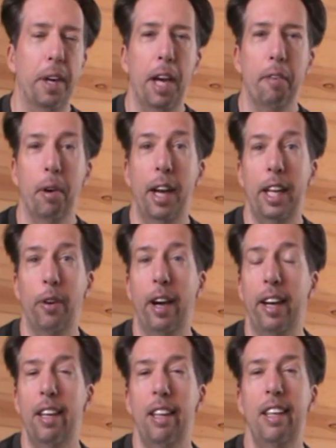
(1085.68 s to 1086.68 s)
or whatever.
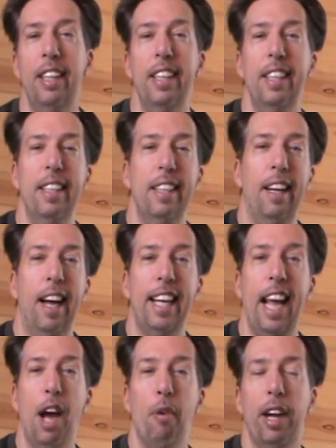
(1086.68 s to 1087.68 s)
Anyway,
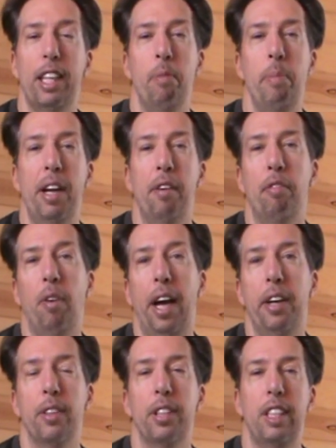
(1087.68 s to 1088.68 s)
can't recommend
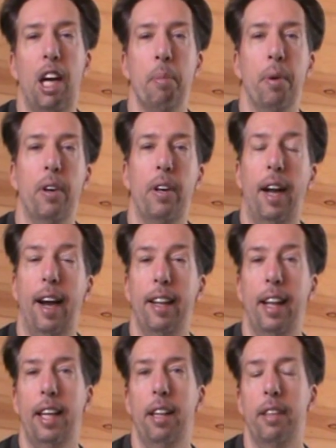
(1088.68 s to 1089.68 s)
Final Summer. I
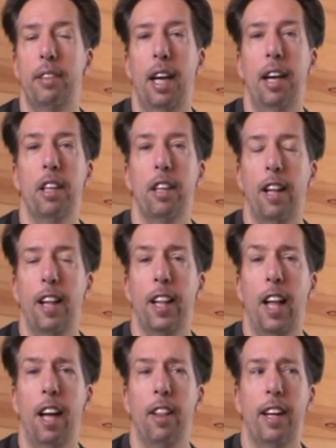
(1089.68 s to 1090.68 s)
like the title,
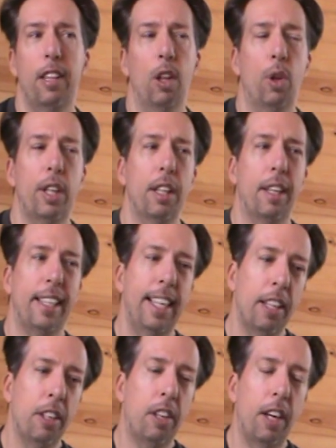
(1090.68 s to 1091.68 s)
uh, I like the look of the
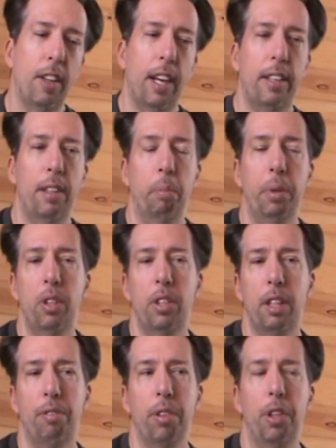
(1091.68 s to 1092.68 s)
killer, I like the
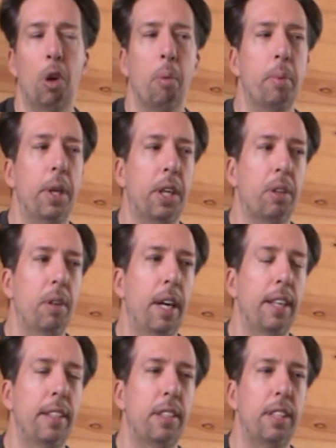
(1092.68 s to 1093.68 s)
music for the opening
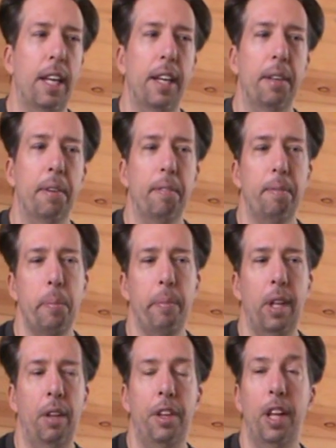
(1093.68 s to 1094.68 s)
credits, and
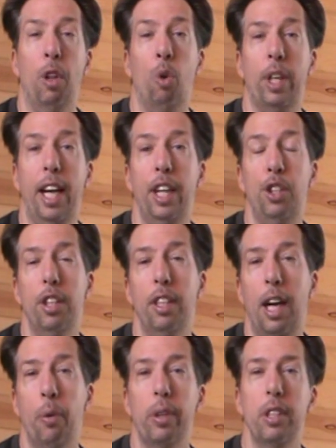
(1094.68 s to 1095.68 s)
the
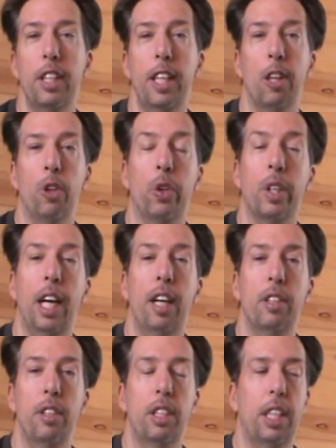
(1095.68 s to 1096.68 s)
location, I will say the
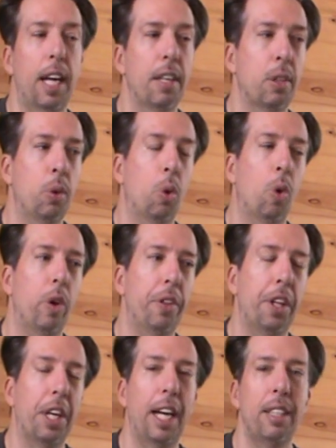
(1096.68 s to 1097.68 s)
location's kind of cool,
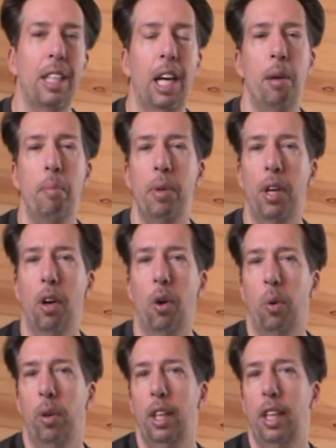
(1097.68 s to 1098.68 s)
and the nighttime, you
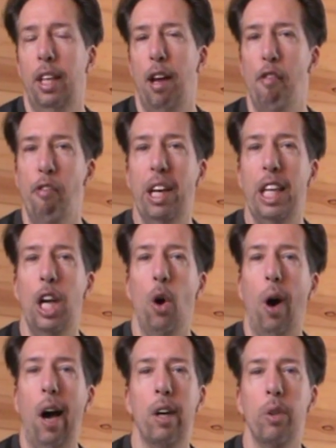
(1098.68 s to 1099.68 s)
know,
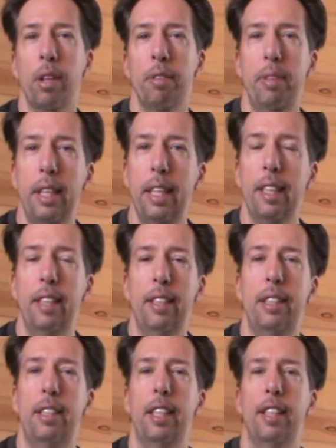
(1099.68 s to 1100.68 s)
videography
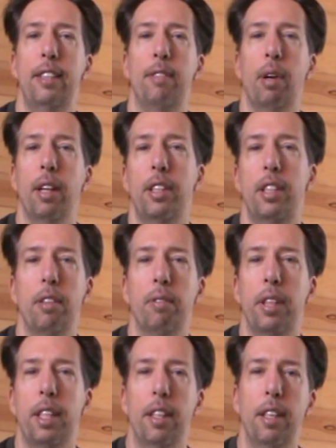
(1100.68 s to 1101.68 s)
is is
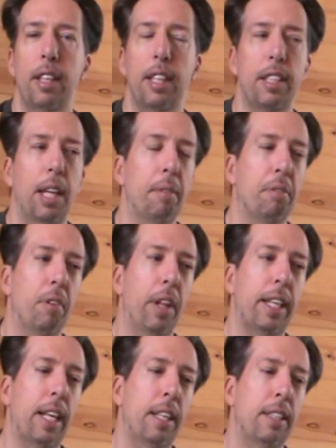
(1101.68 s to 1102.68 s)
relatively good except for
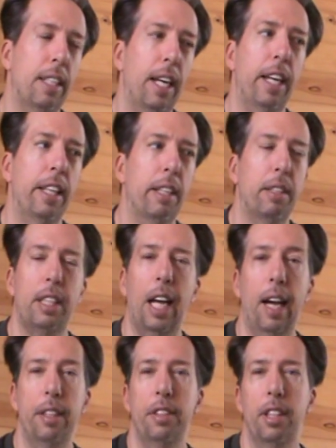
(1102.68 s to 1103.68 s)
like I say that
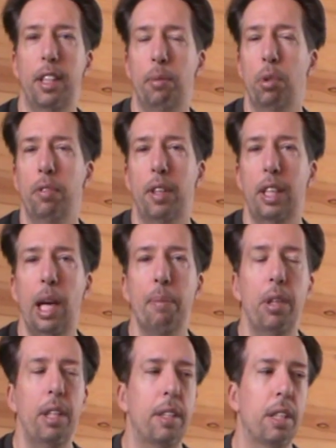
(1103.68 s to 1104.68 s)
constantly moving
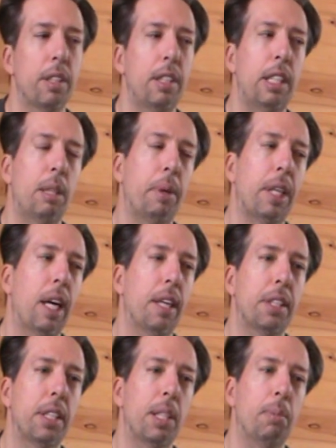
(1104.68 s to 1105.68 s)
camera that doesn't need to be
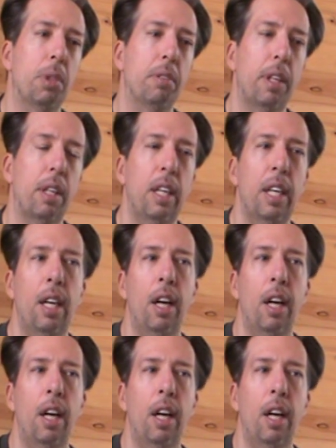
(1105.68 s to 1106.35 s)
constantly moving